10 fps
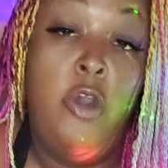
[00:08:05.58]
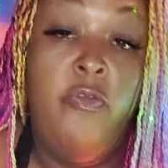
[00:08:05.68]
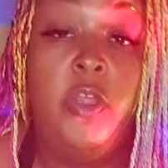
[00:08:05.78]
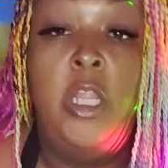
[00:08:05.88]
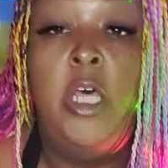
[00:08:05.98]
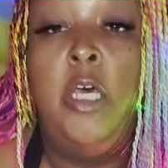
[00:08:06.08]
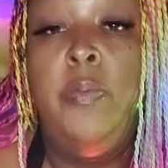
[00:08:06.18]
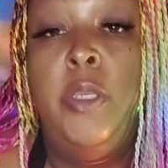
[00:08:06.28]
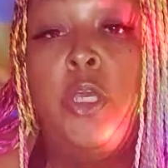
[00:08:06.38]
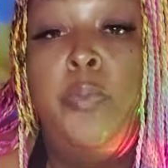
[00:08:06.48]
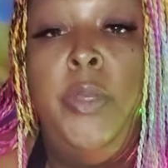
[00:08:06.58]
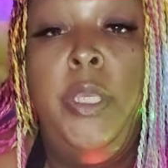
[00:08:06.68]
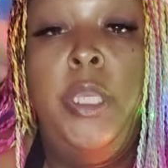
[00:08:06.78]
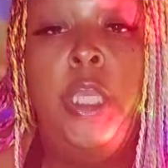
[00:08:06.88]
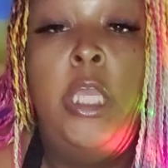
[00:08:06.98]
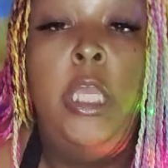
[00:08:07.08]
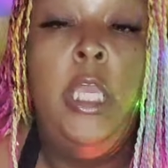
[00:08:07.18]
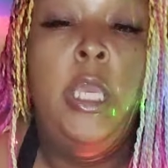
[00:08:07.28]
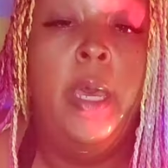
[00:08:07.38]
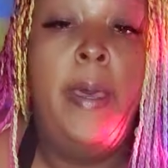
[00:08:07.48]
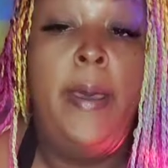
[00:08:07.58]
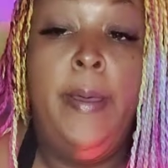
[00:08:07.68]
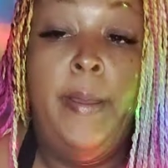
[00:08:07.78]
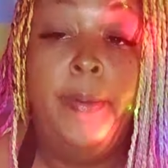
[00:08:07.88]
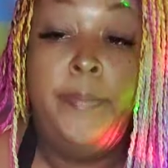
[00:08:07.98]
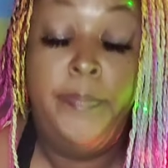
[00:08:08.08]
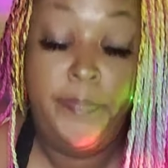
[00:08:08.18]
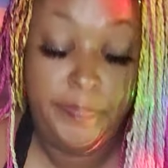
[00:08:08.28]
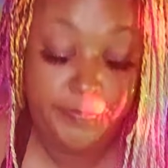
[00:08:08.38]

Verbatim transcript: golf club, it could be um,